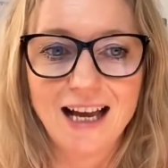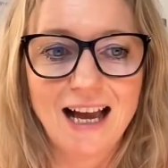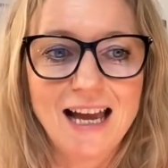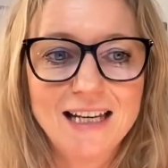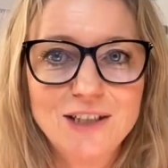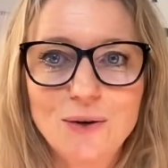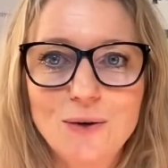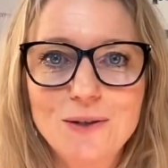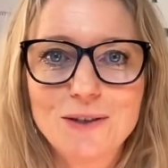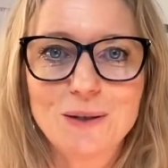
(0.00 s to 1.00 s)
And
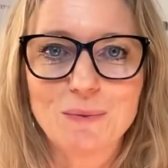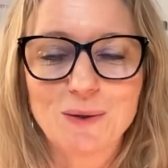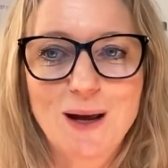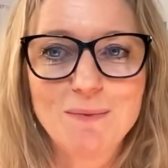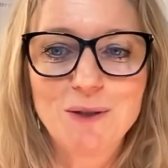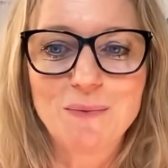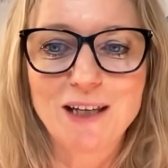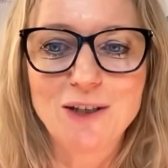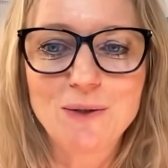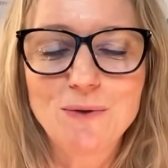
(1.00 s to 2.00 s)
also subscribe to my
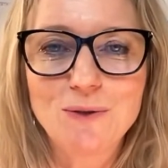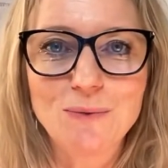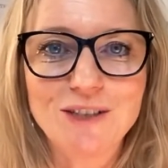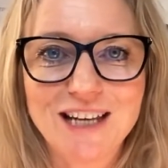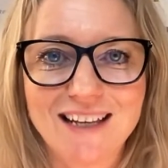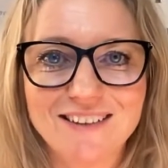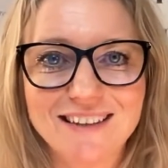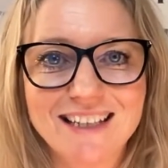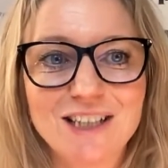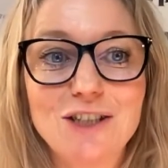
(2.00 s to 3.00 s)
YouTube
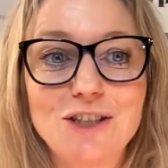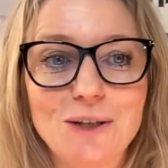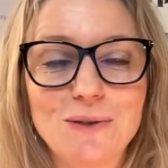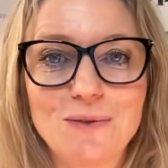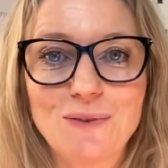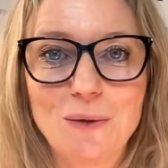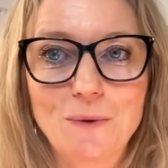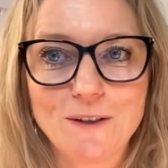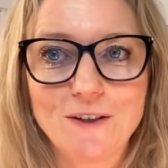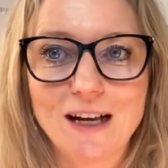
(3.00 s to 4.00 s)
channel. That's Josefine
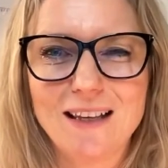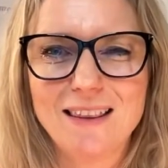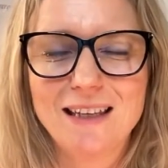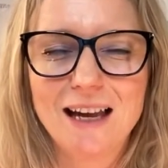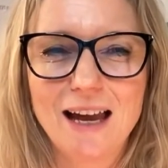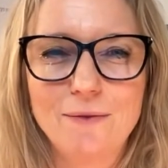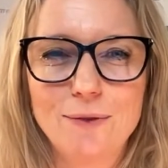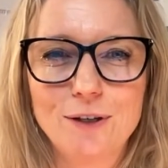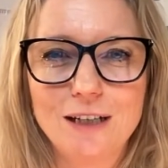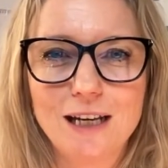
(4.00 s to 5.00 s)
Wanner. I think I have
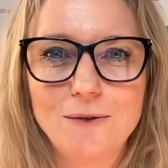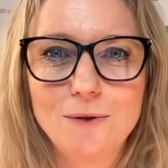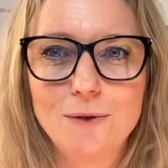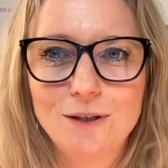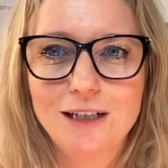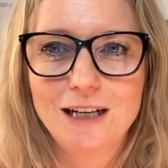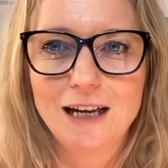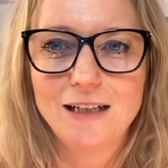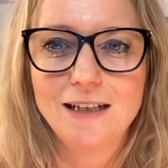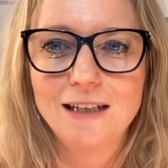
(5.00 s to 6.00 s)
38 or
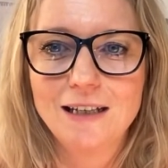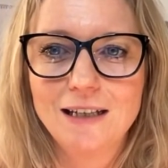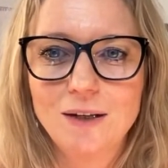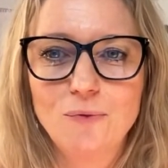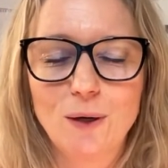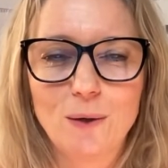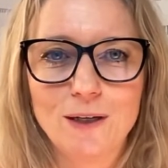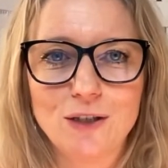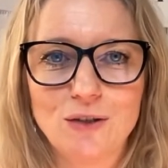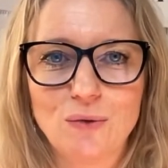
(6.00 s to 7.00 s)
39
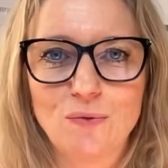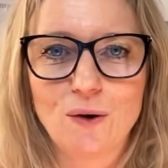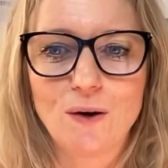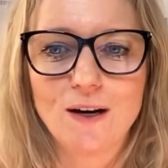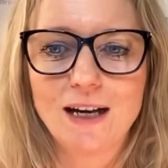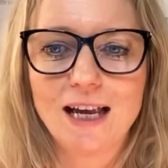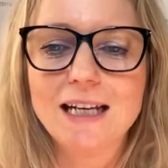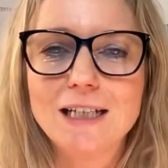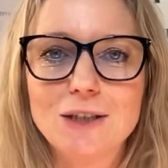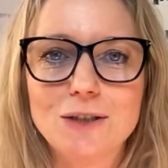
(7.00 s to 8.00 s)
followers so far,
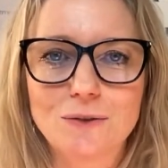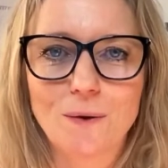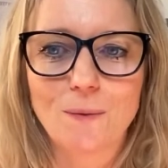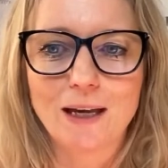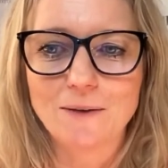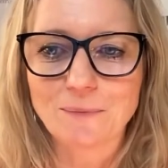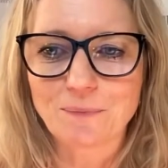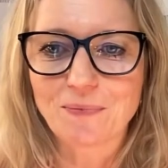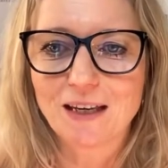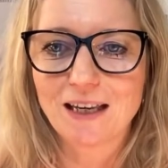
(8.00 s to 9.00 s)
and it's growing
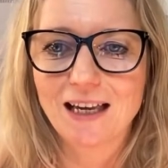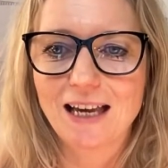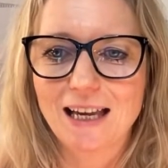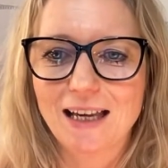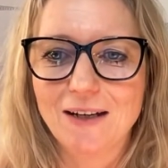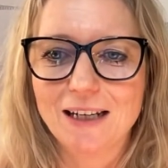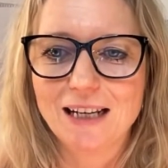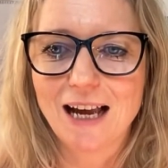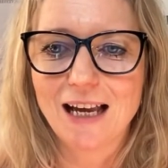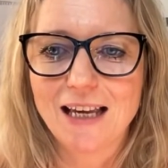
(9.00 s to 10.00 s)
And
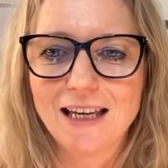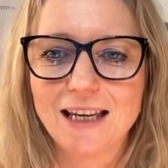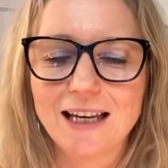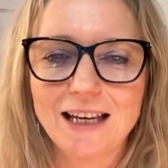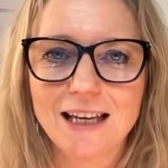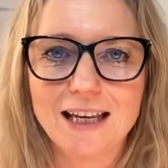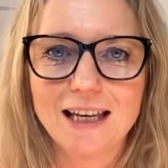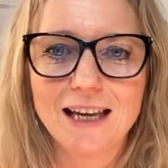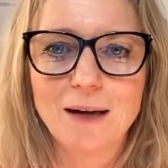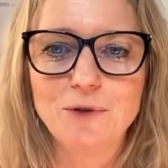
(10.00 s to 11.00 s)

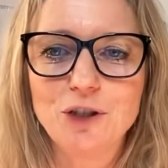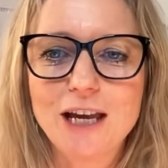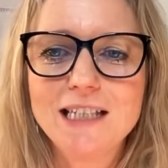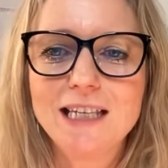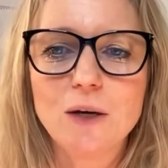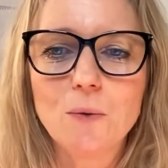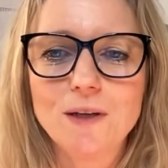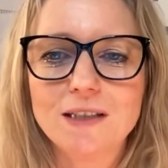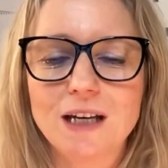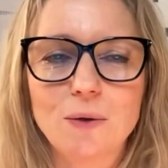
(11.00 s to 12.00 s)
I'm chasing
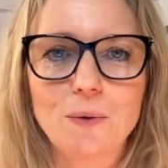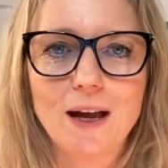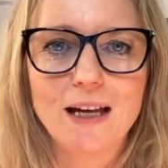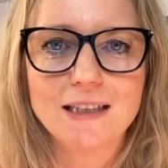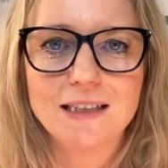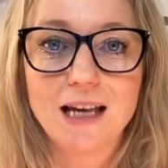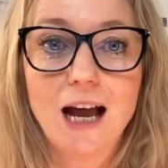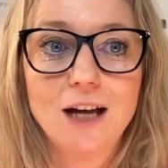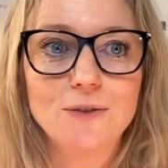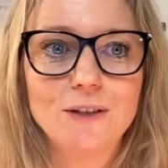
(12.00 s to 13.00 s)
Åsa, who has
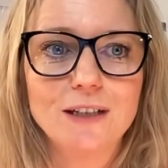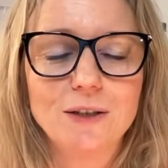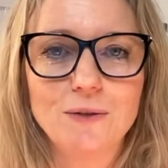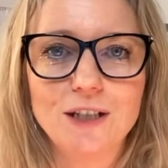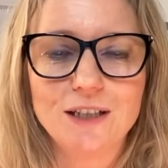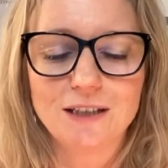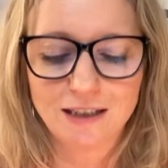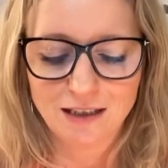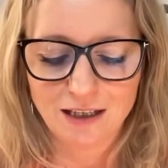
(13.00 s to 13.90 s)
100, who just